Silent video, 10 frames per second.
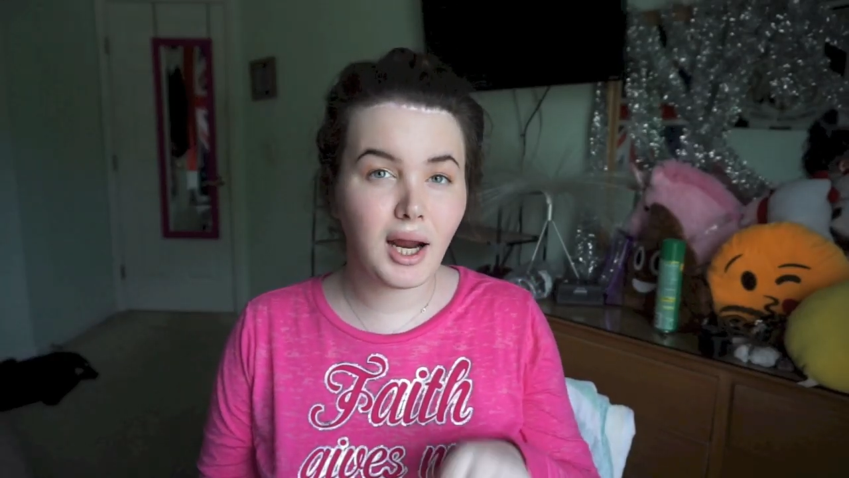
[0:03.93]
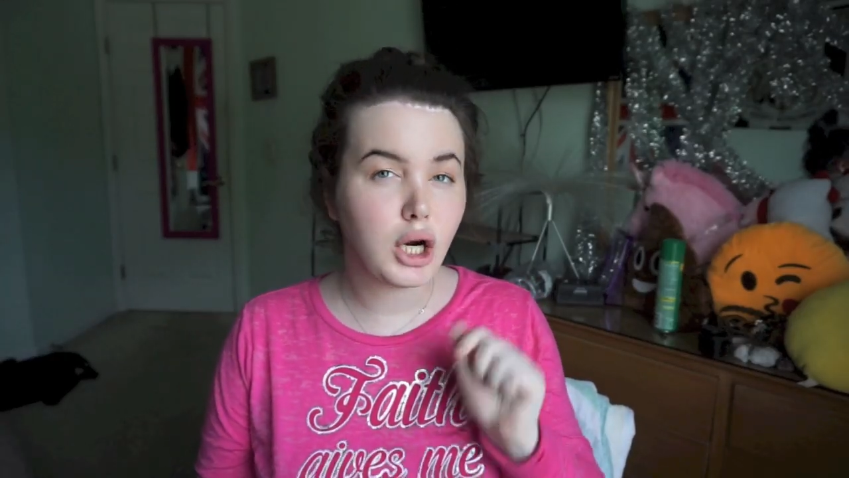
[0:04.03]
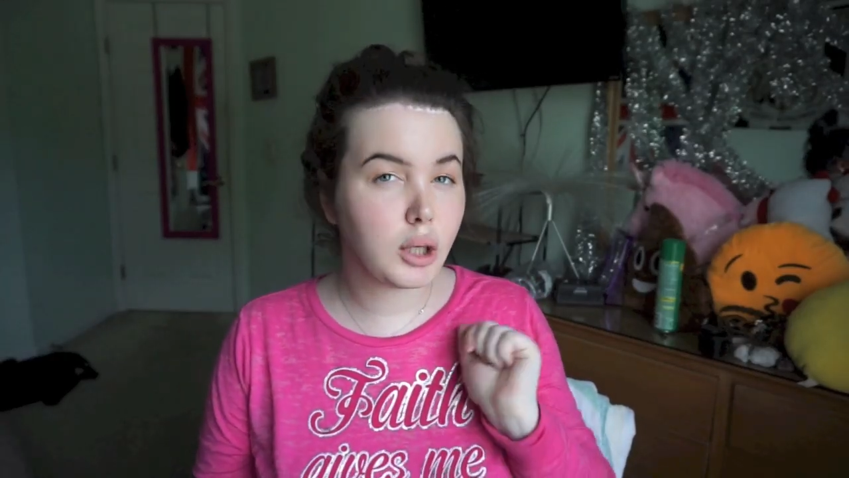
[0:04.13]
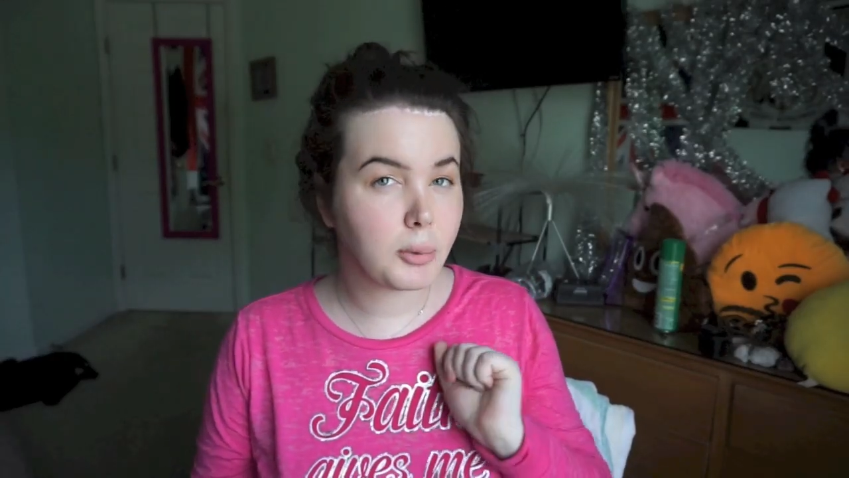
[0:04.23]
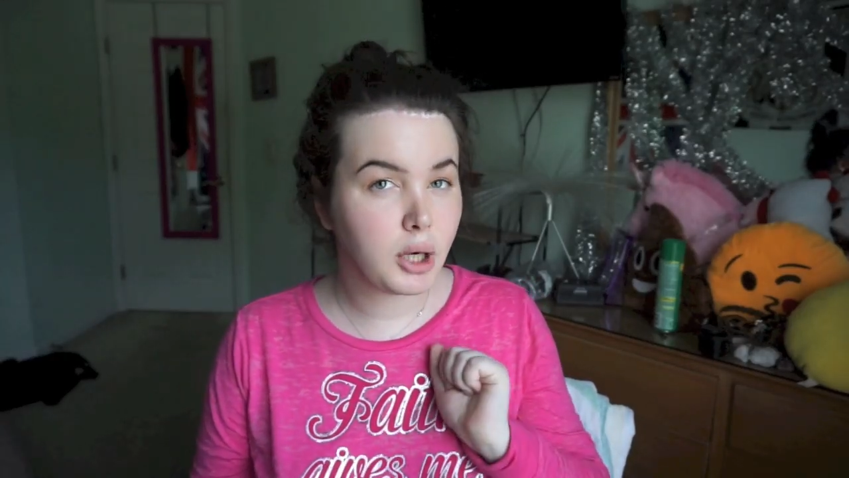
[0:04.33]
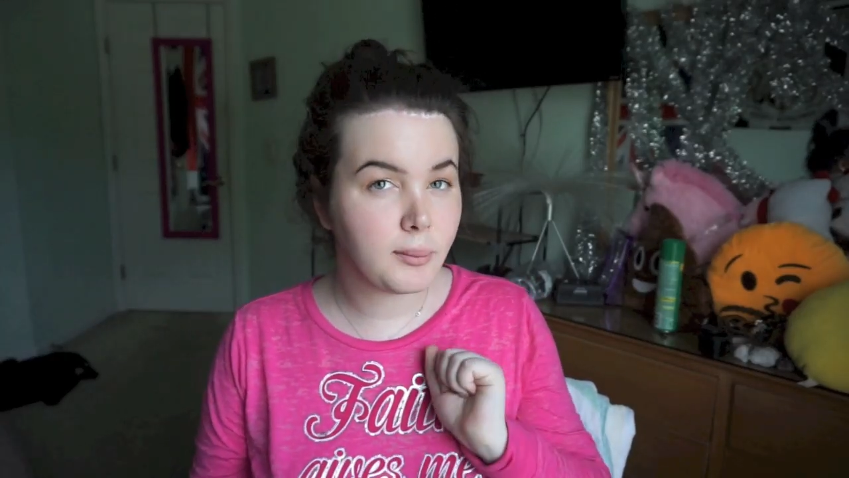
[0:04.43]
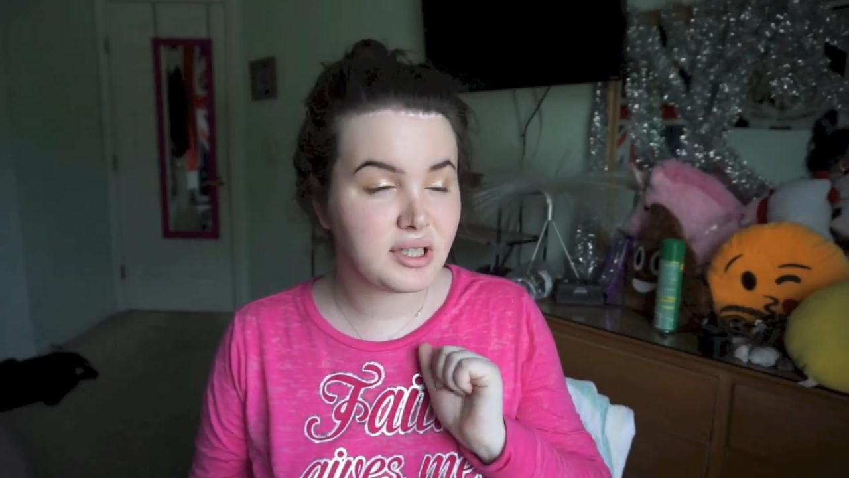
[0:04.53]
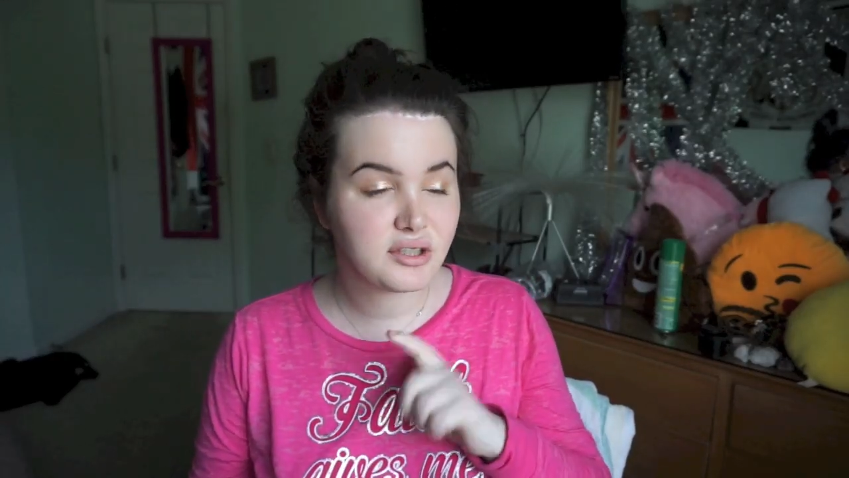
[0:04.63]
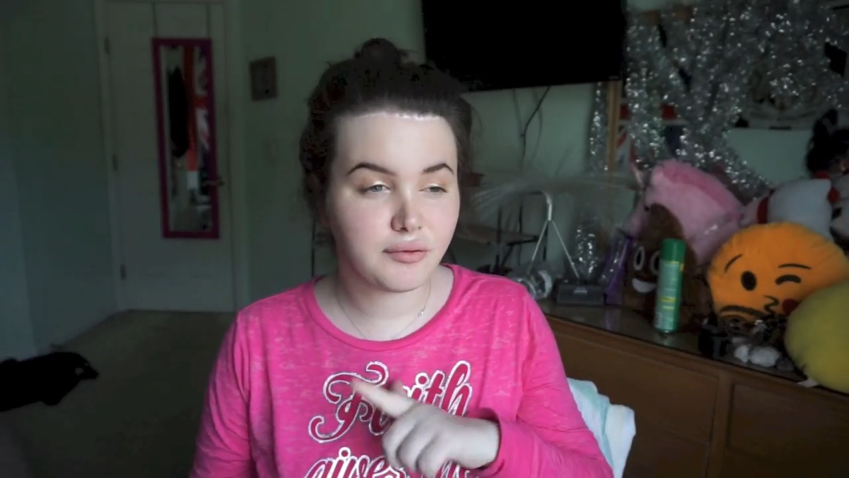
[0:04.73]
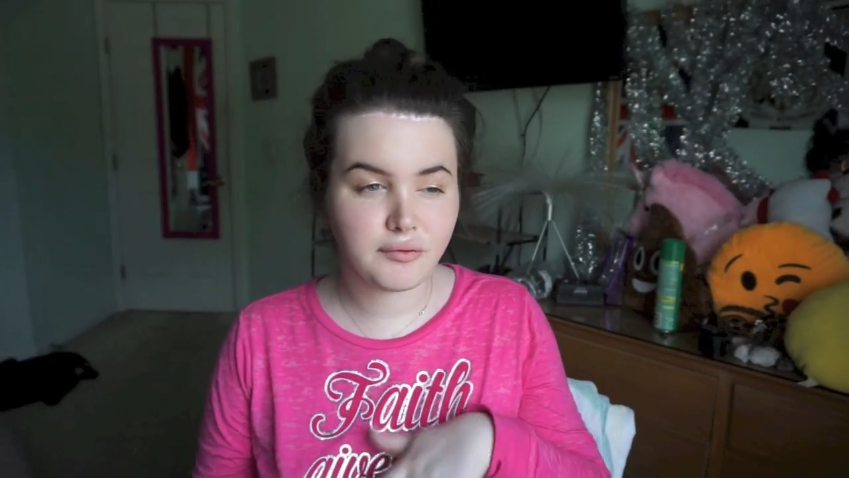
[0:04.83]
at our
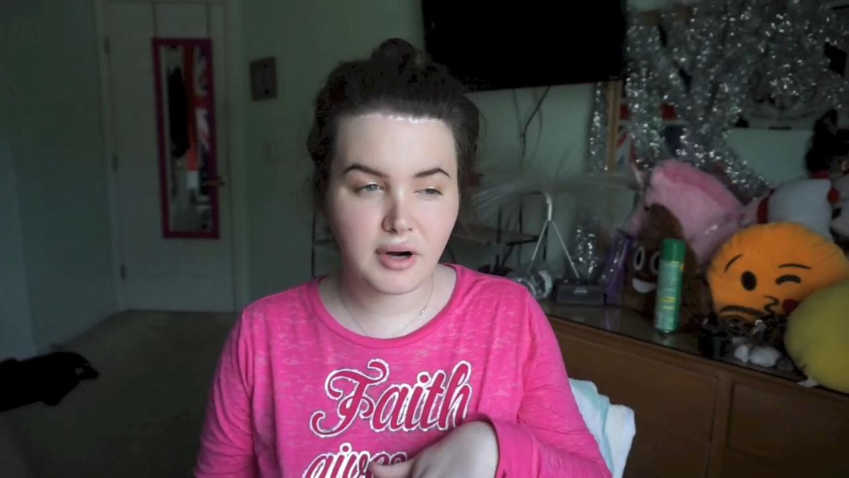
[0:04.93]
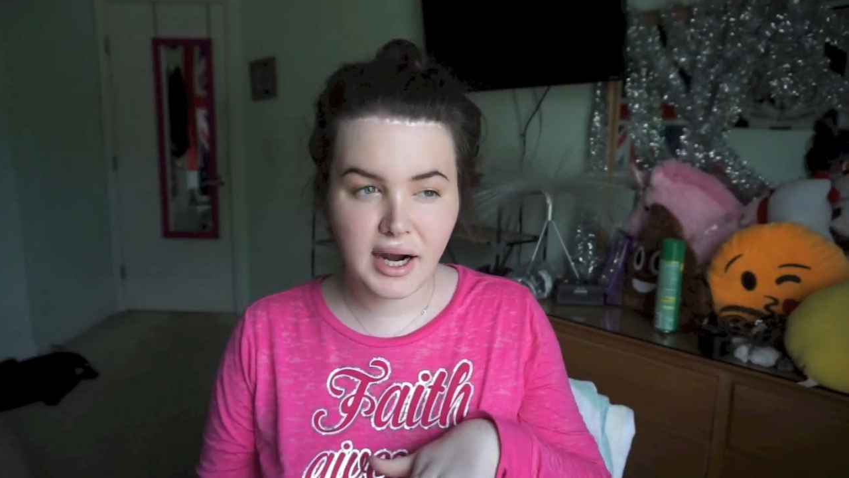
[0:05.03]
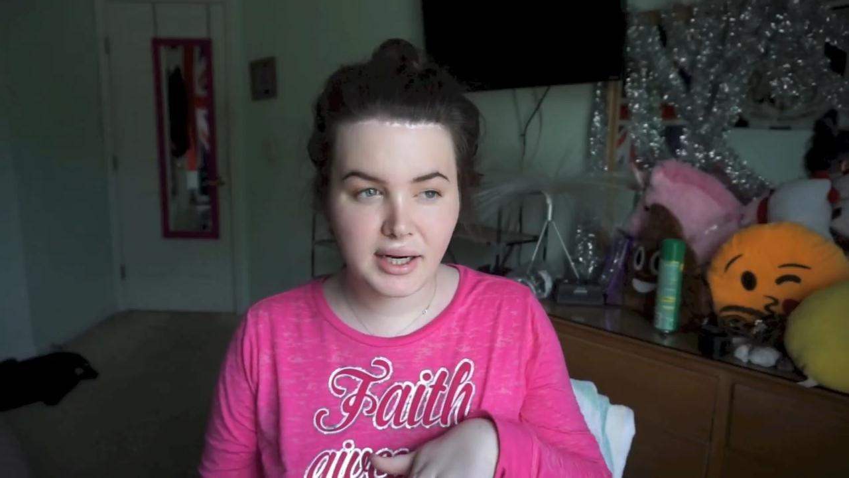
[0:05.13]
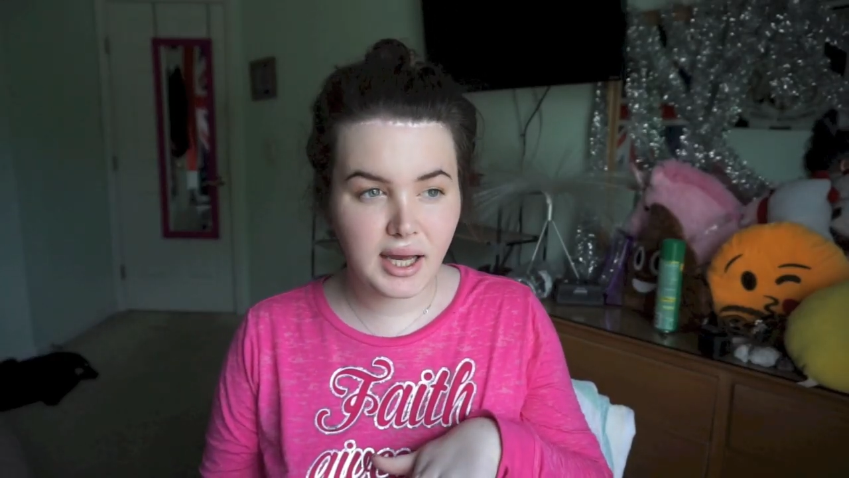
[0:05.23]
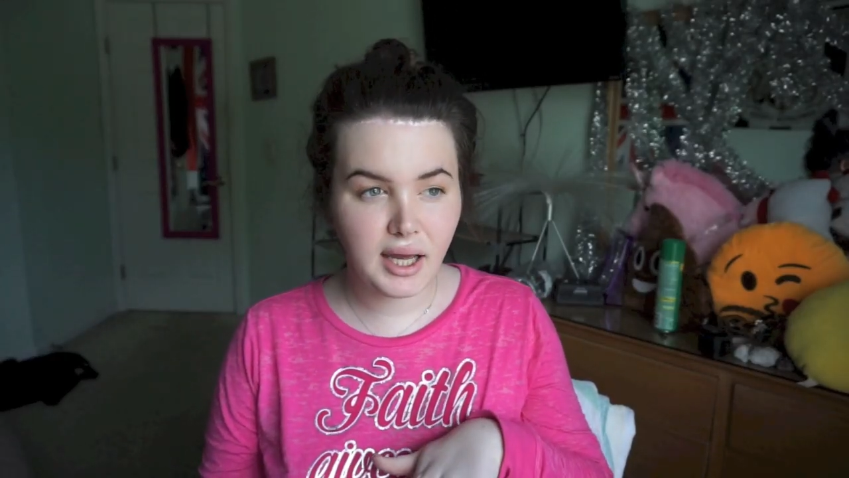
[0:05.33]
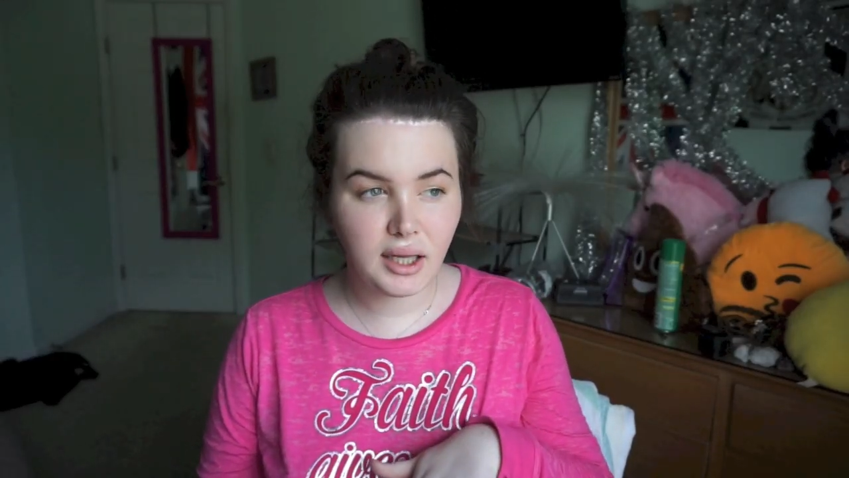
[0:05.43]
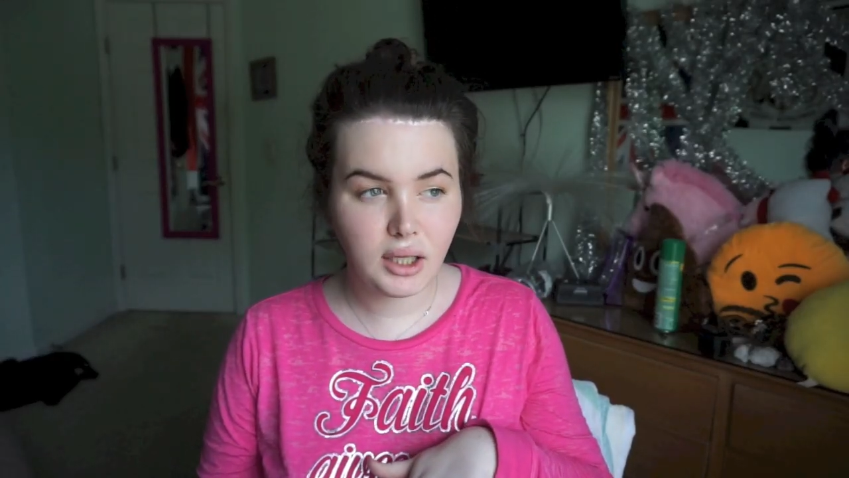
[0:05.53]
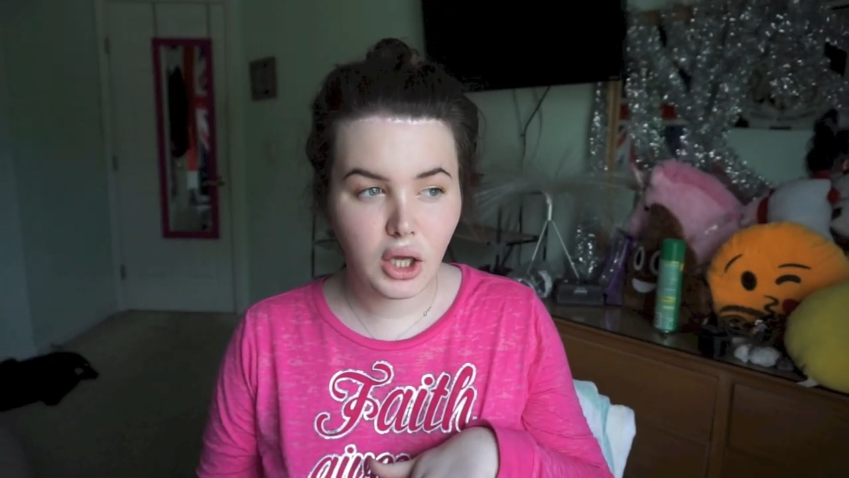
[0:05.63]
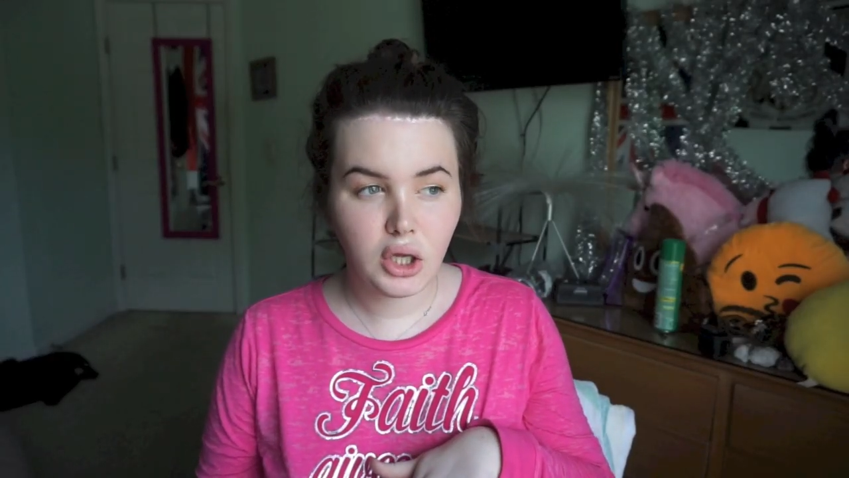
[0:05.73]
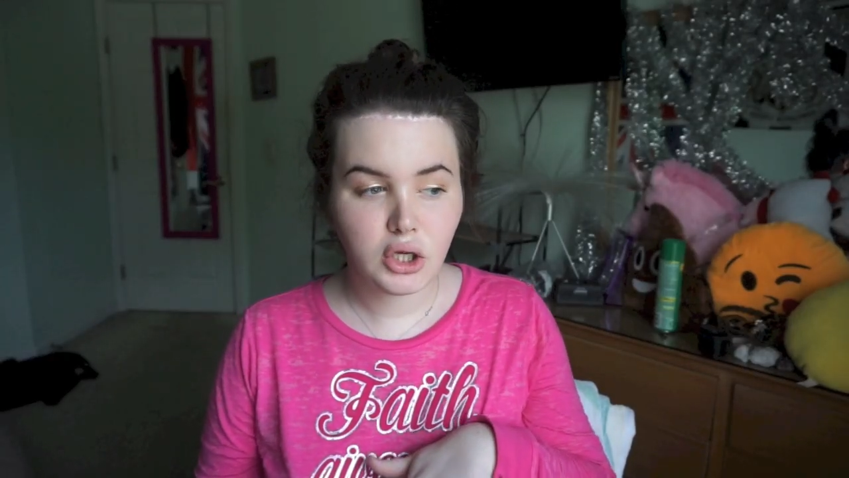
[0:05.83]
apartment till Friday.